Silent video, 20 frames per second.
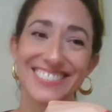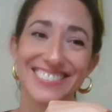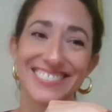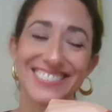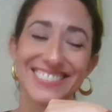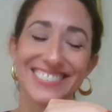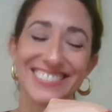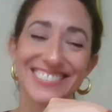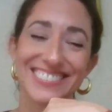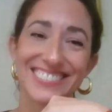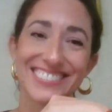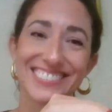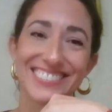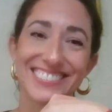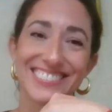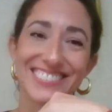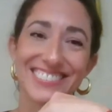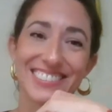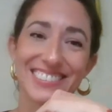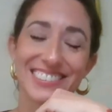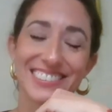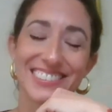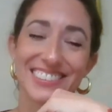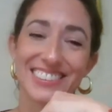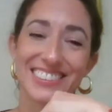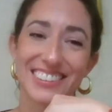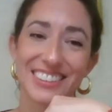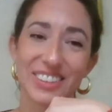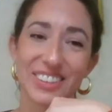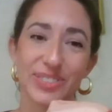
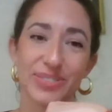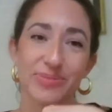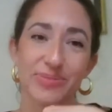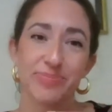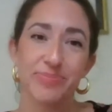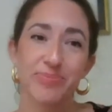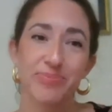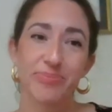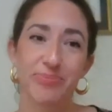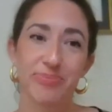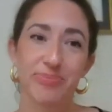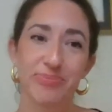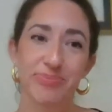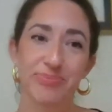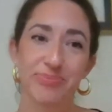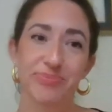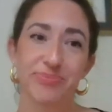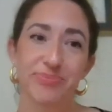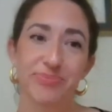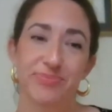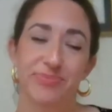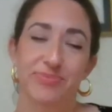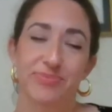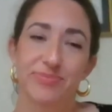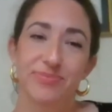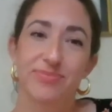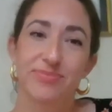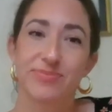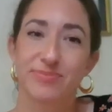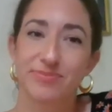
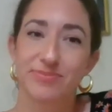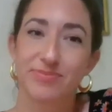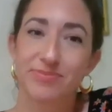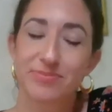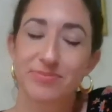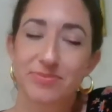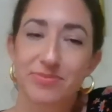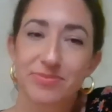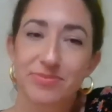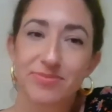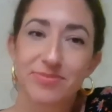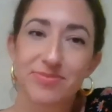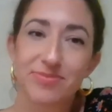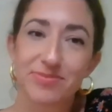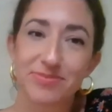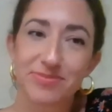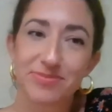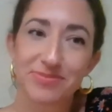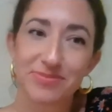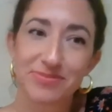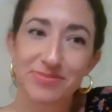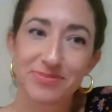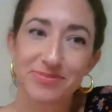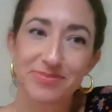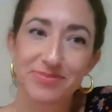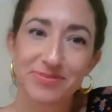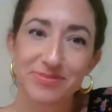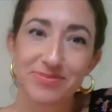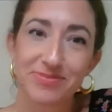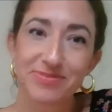
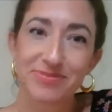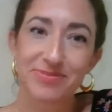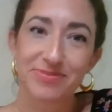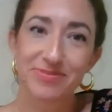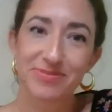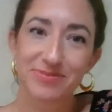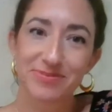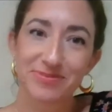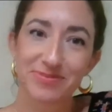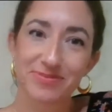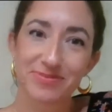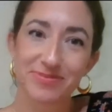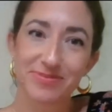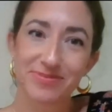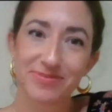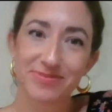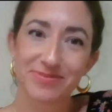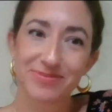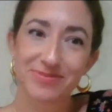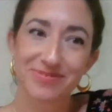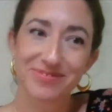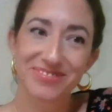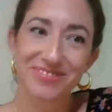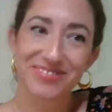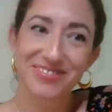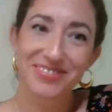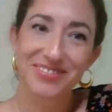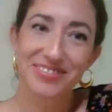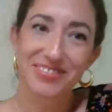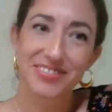
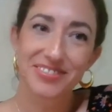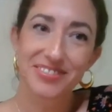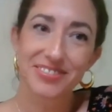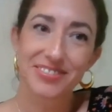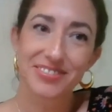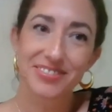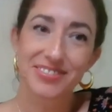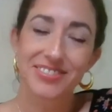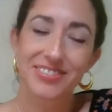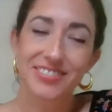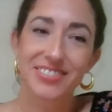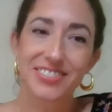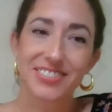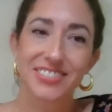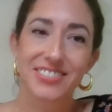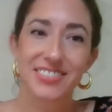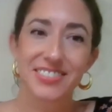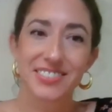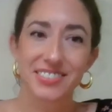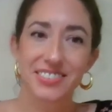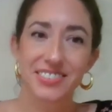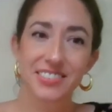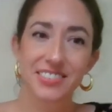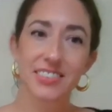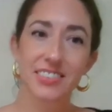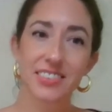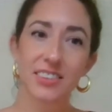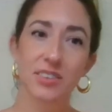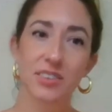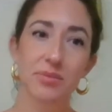
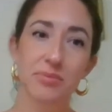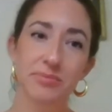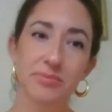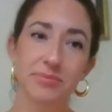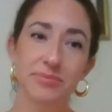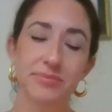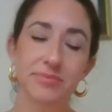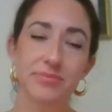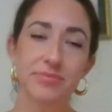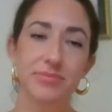[no speech]